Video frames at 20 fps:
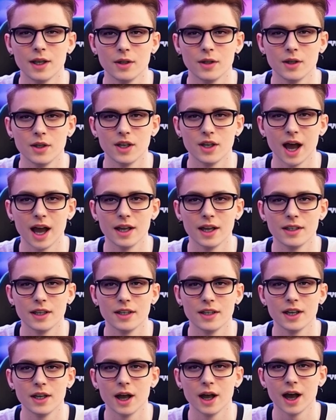shall
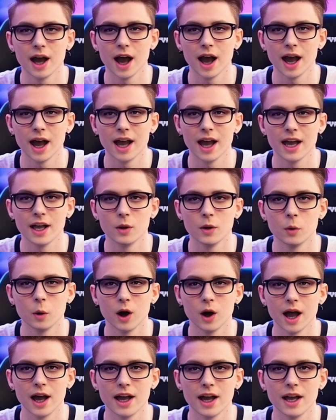I
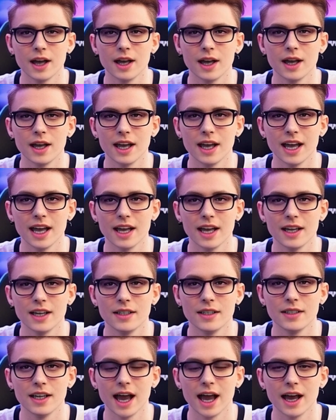wear in
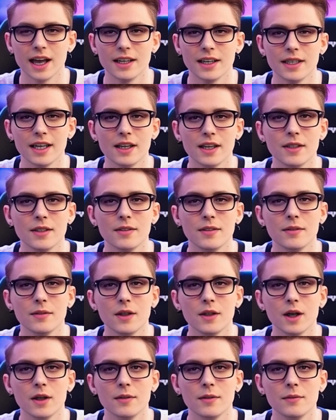Italian
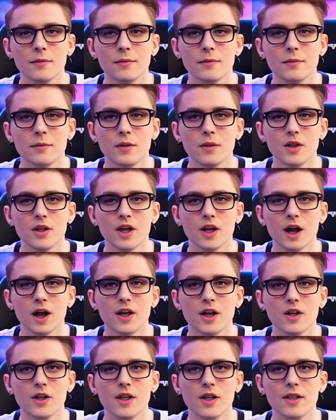
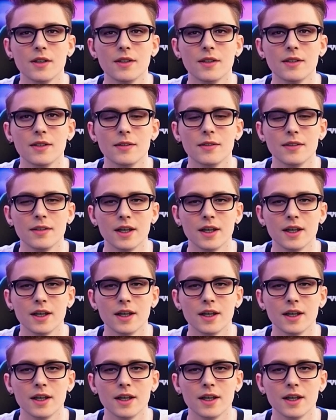churches?